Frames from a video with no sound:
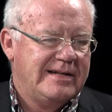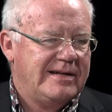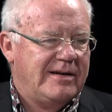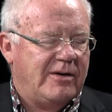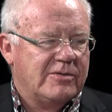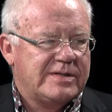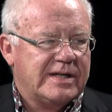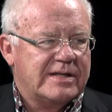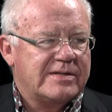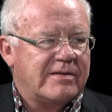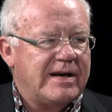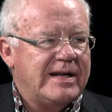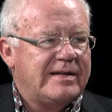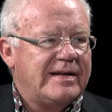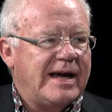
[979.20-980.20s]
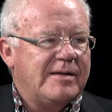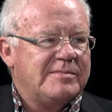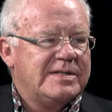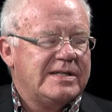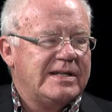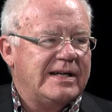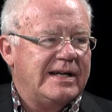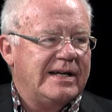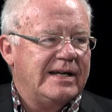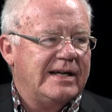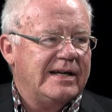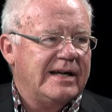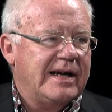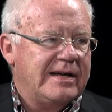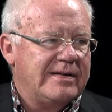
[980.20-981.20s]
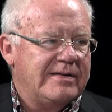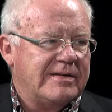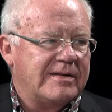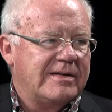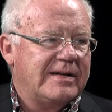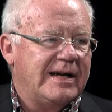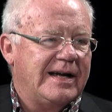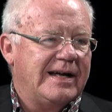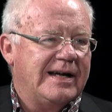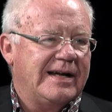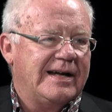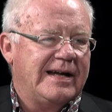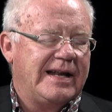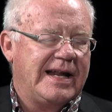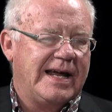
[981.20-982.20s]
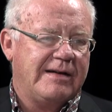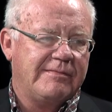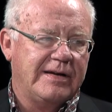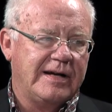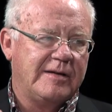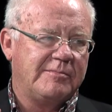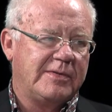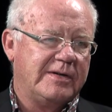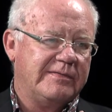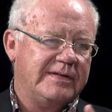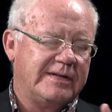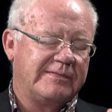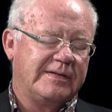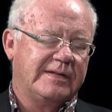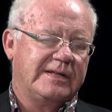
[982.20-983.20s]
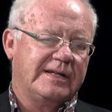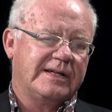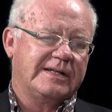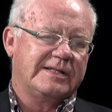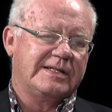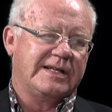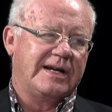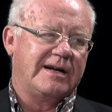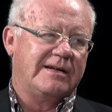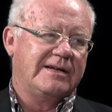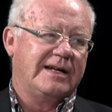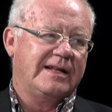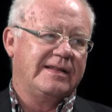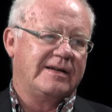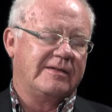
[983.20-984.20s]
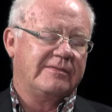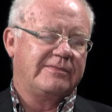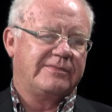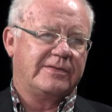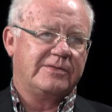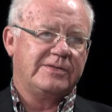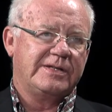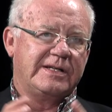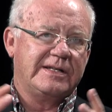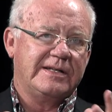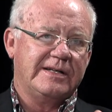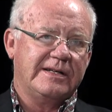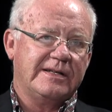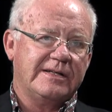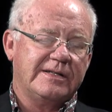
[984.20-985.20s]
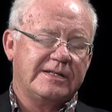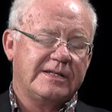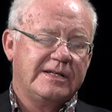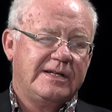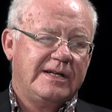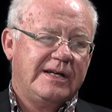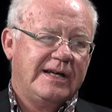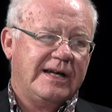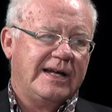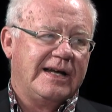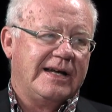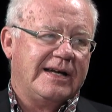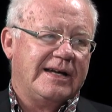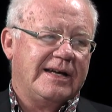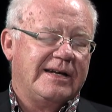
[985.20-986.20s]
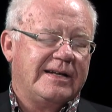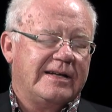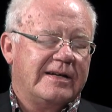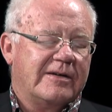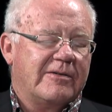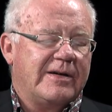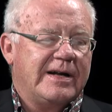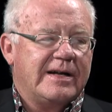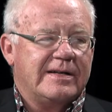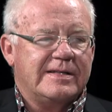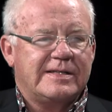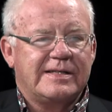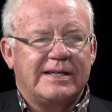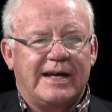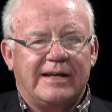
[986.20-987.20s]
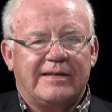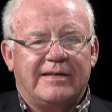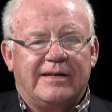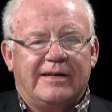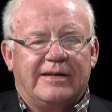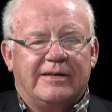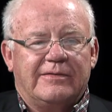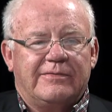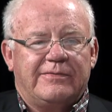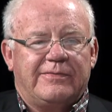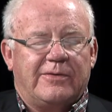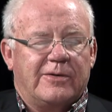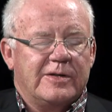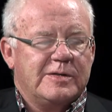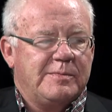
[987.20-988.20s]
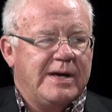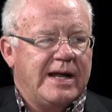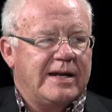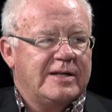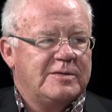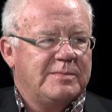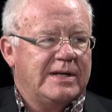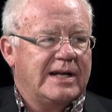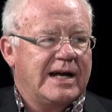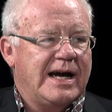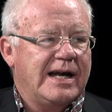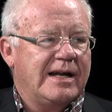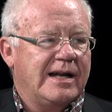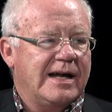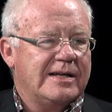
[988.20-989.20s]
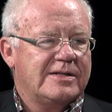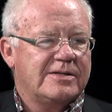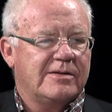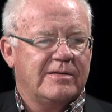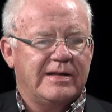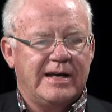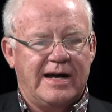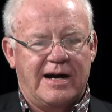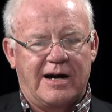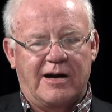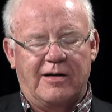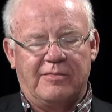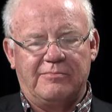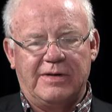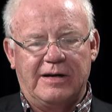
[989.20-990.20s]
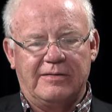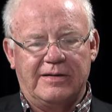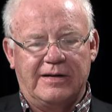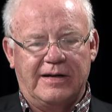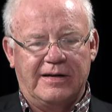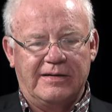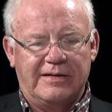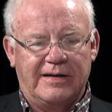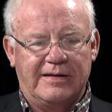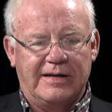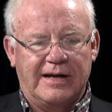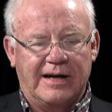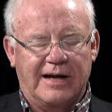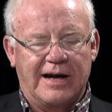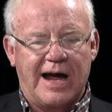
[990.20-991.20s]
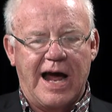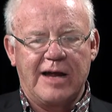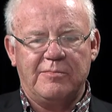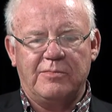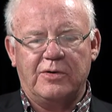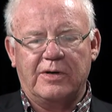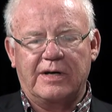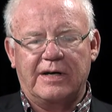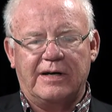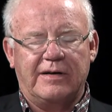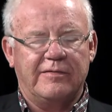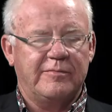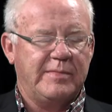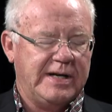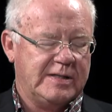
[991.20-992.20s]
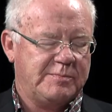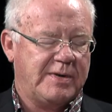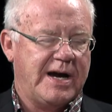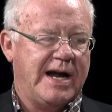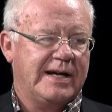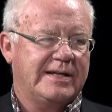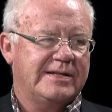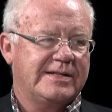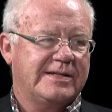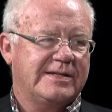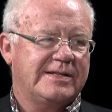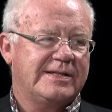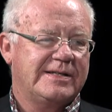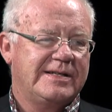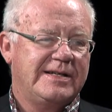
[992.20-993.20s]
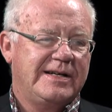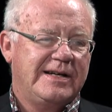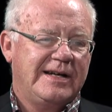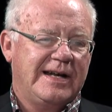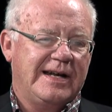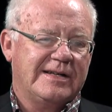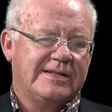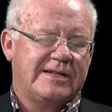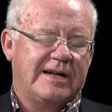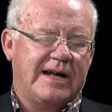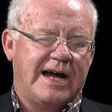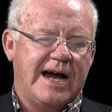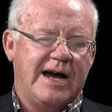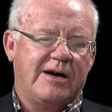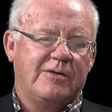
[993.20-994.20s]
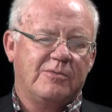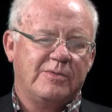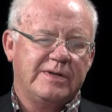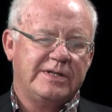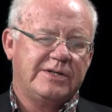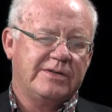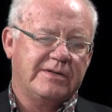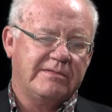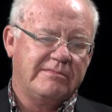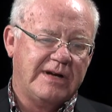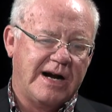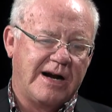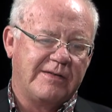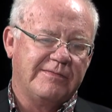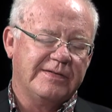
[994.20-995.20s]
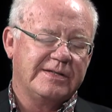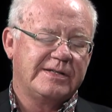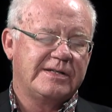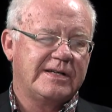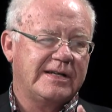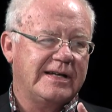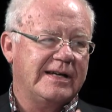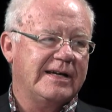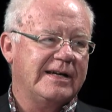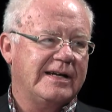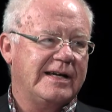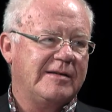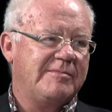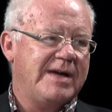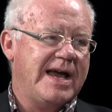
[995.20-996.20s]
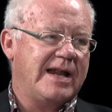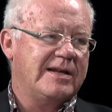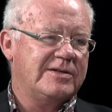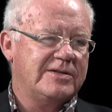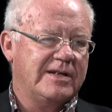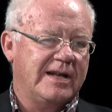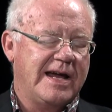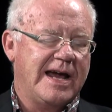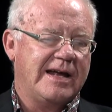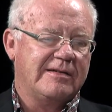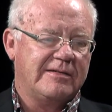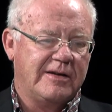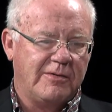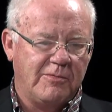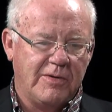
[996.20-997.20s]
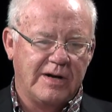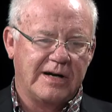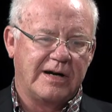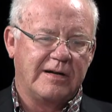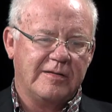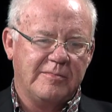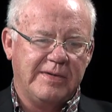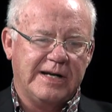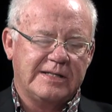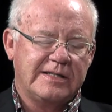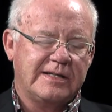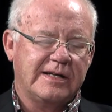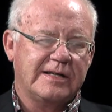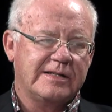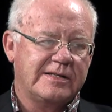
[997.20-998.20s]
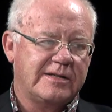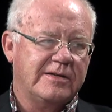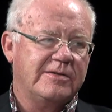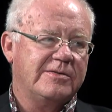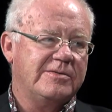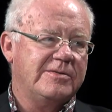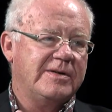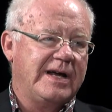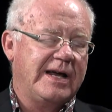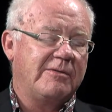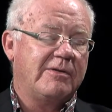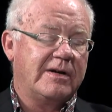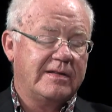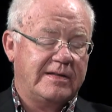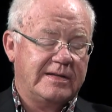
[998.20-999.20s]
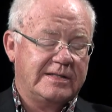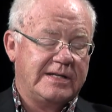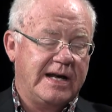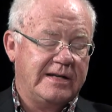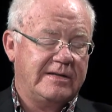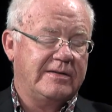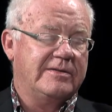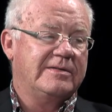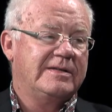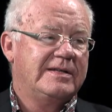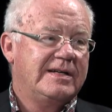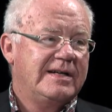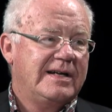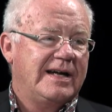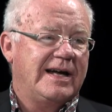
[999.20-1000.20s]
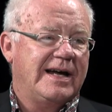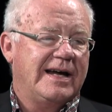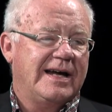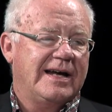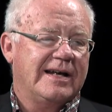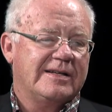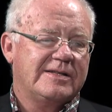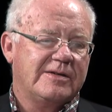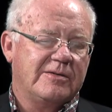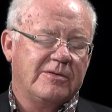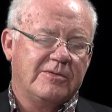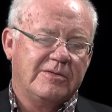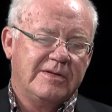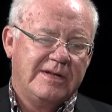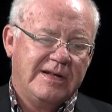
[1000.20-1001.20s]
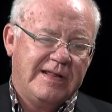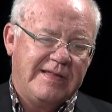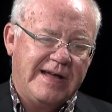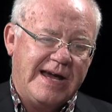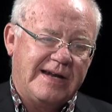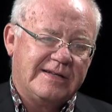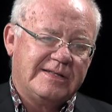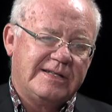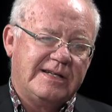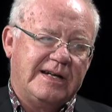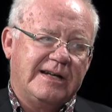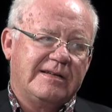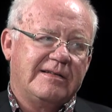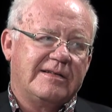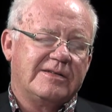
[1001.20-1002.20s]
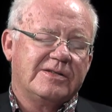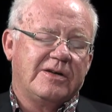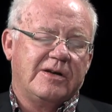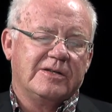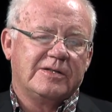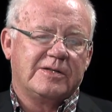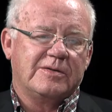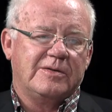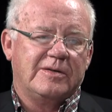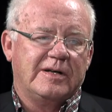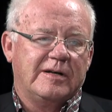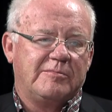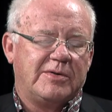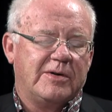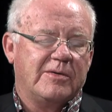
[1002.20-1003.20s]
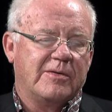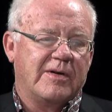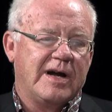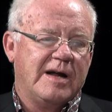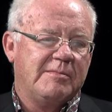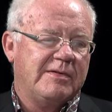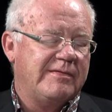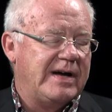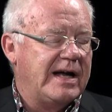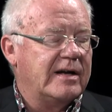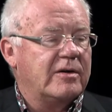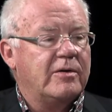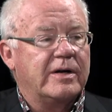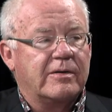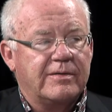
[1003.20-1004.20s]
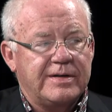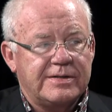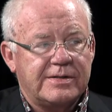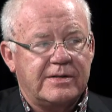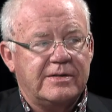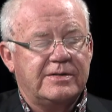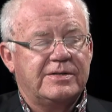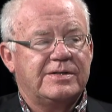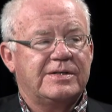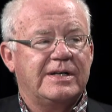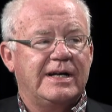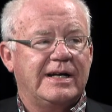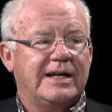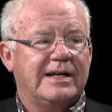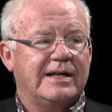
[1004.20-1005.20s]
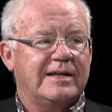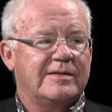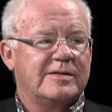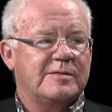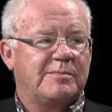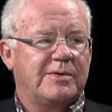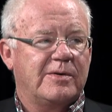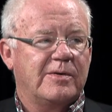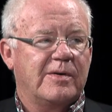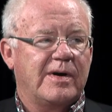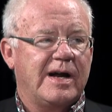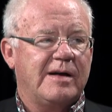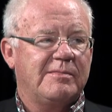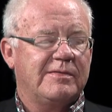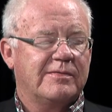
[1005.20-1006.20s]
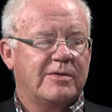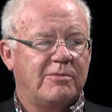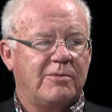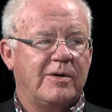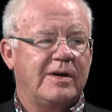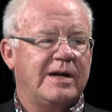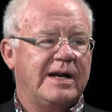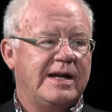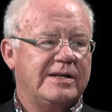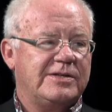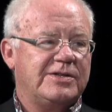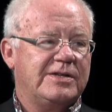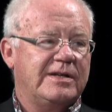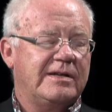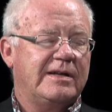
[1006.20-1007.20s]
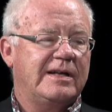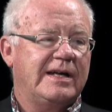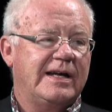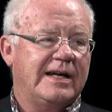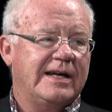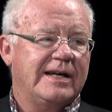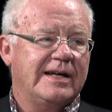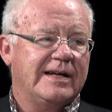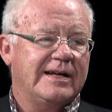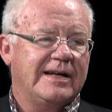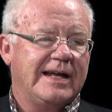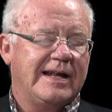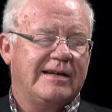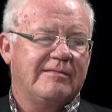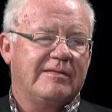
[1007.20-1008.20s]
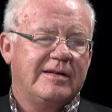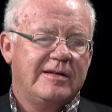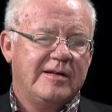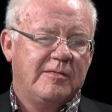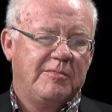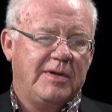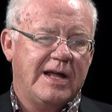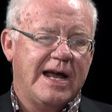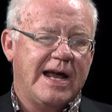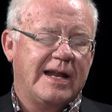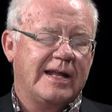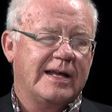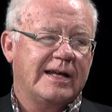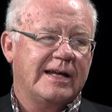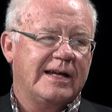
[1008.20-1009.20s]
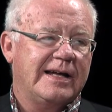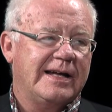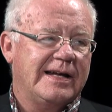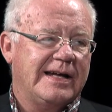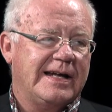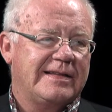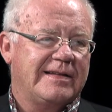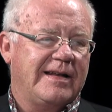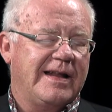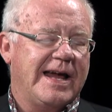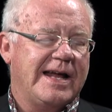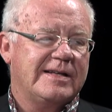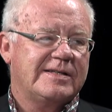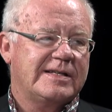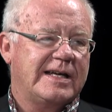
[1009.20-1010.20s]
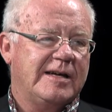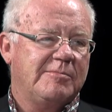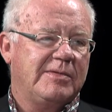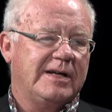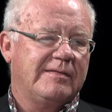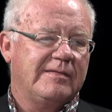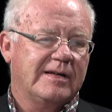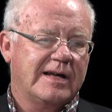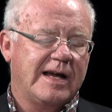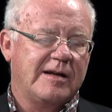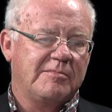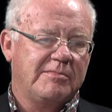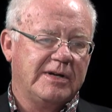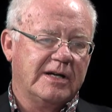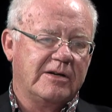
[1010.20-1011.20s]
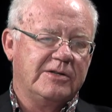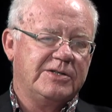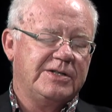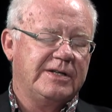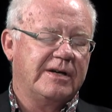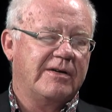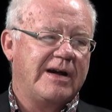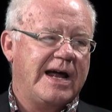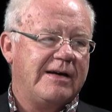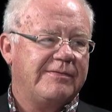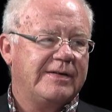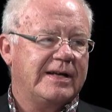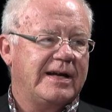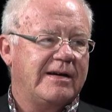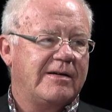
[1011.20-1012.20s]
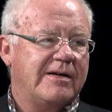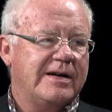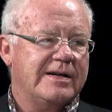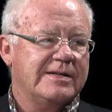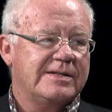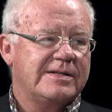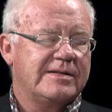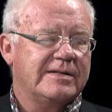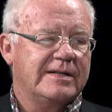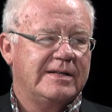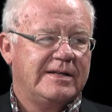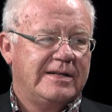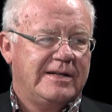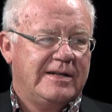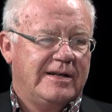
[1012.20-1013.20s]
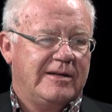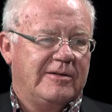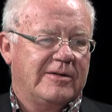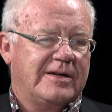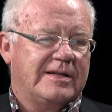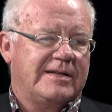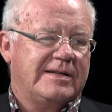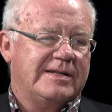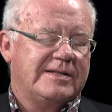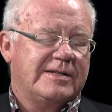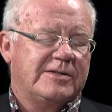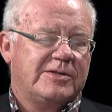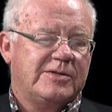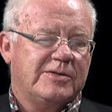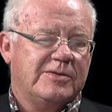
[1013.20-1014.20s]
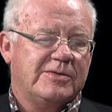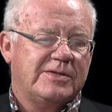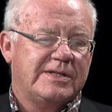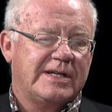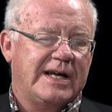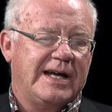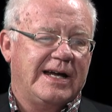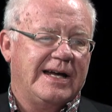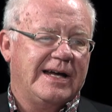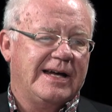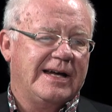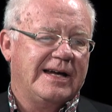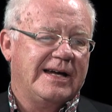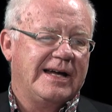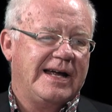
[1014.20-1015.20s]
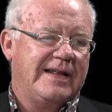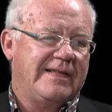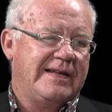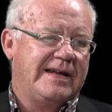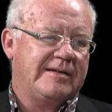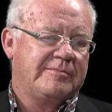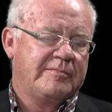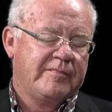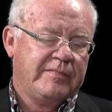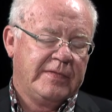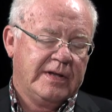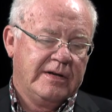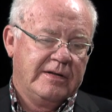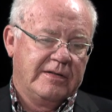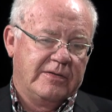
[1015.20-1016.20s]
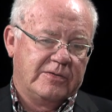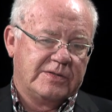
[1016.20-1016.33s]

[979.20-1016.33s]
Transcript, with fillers: oh, six or eight times uh, a year uh, and have a number of different things that are done there. The first is uh, an integrated set of forest management guidelines. So they are a, a, a guidebook of best practices as to how we should harvest uh, and manage the land. You know, what are the best things to do and what are the things not to do. Uh, so that is done. There's also a program of ongoing research. Uh, there's a program of coordination uh, and planning uh, at the landscape level, kind of bigger geographic areas to look at these issues. Uh, and then those